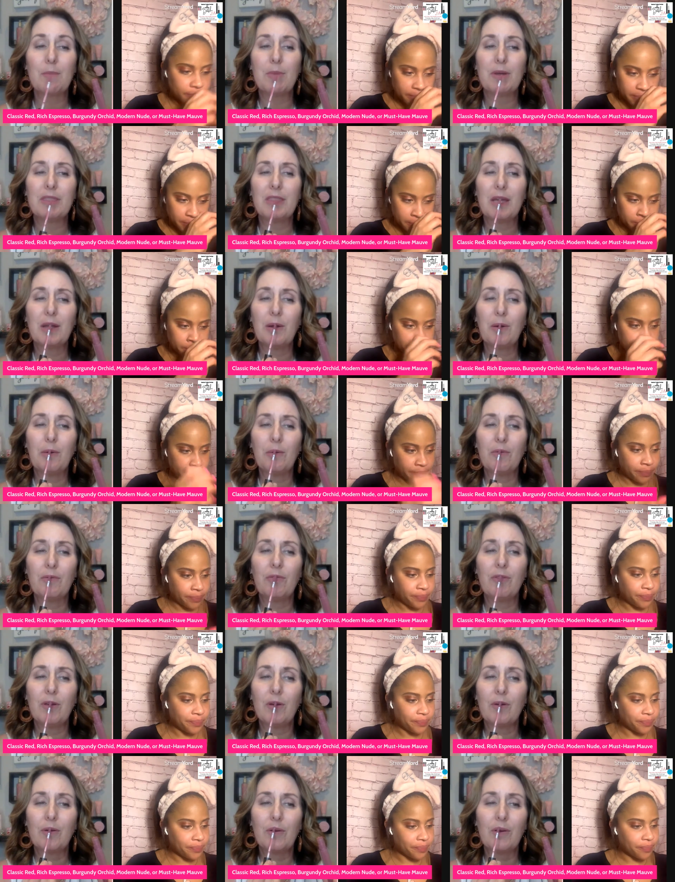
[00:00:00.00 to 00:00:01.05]
Speaker 1: but they don't
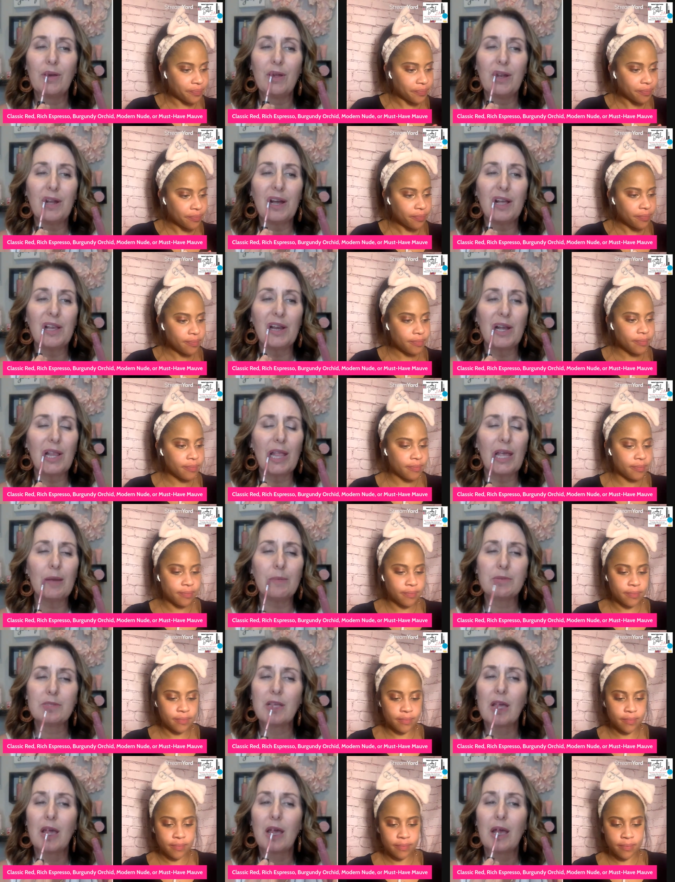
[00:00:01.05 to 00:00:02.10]
feel good on your
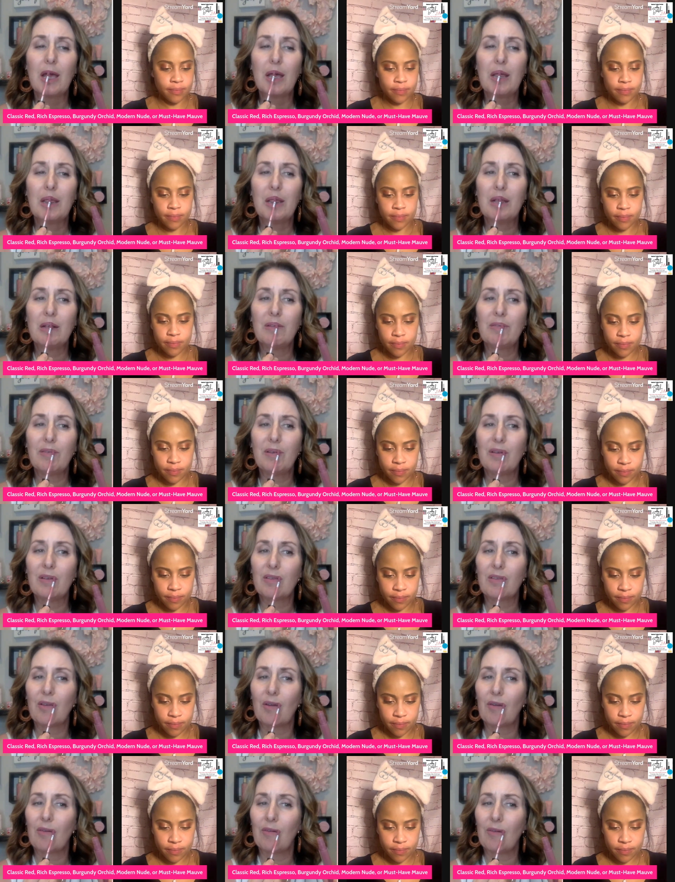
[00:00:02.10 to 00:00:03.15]
lips. This mm-hmm. feels
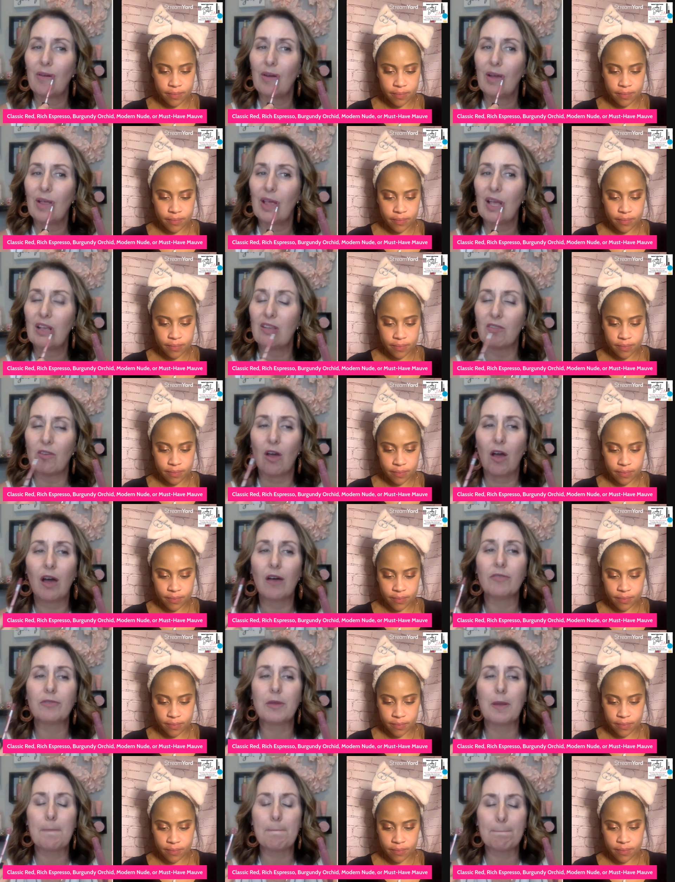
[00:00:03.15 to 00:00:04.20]
really
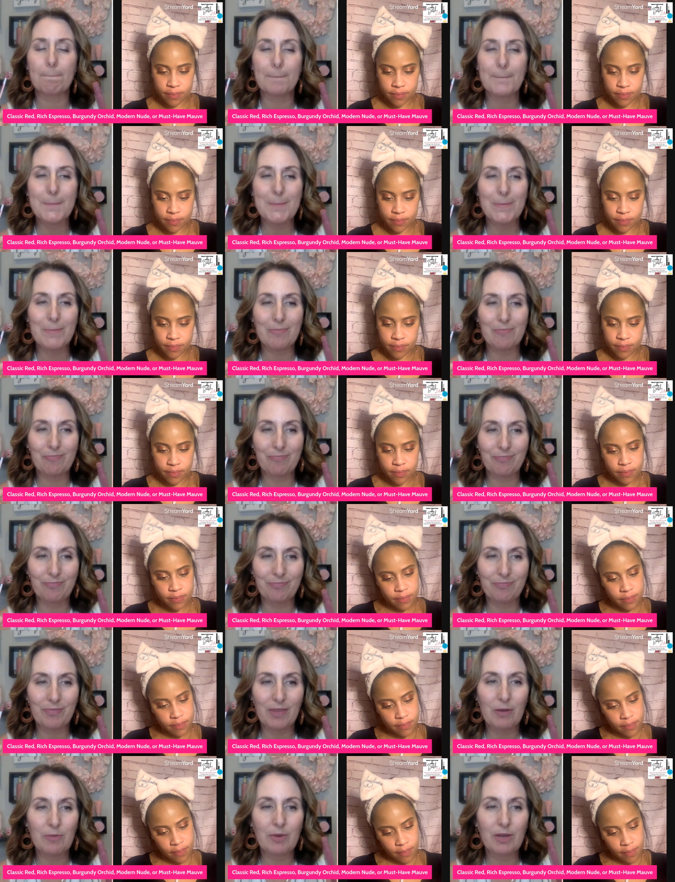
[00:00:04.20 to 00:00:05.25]
soft,
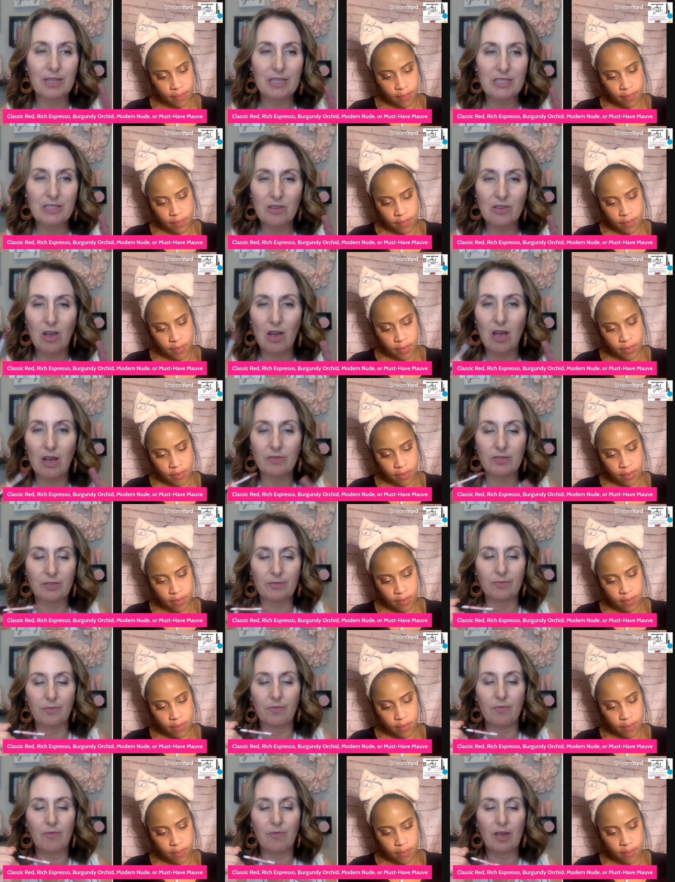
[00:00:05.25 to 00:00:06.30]
really soft,
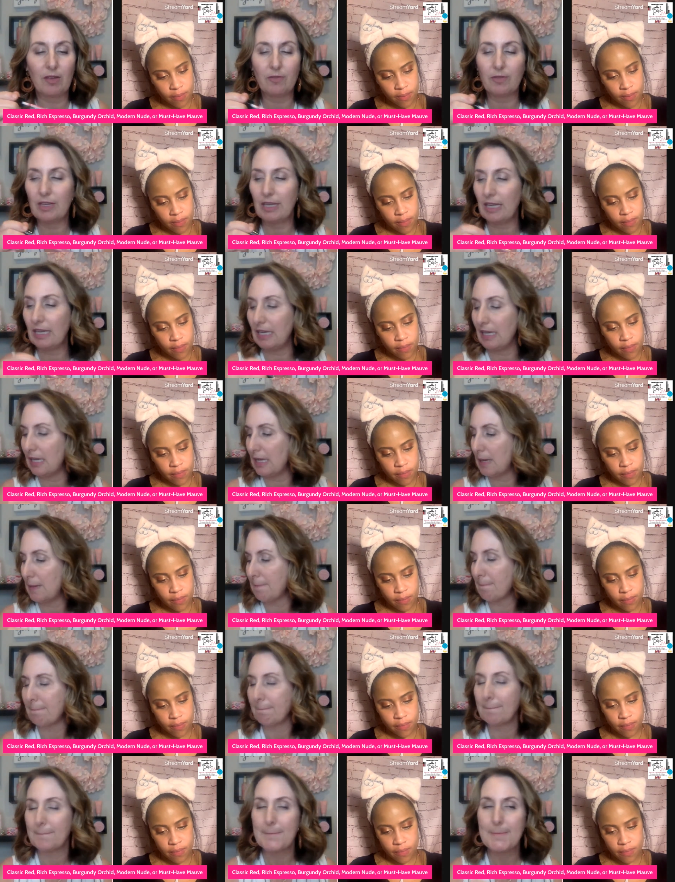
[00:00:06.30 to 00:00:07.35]
velvety,
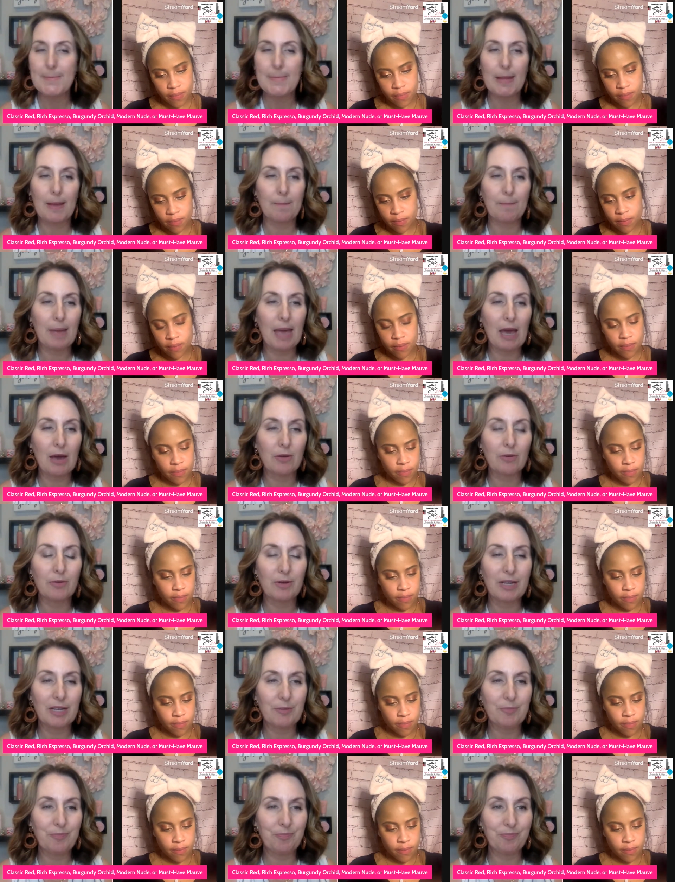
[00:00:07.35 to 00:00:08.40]

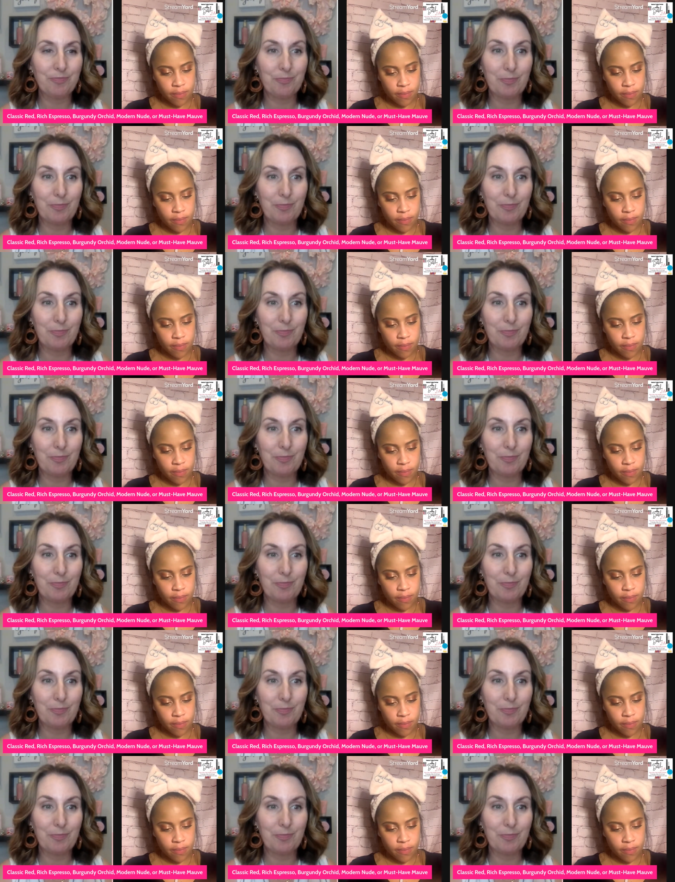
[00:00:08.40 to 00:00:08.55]
powdery,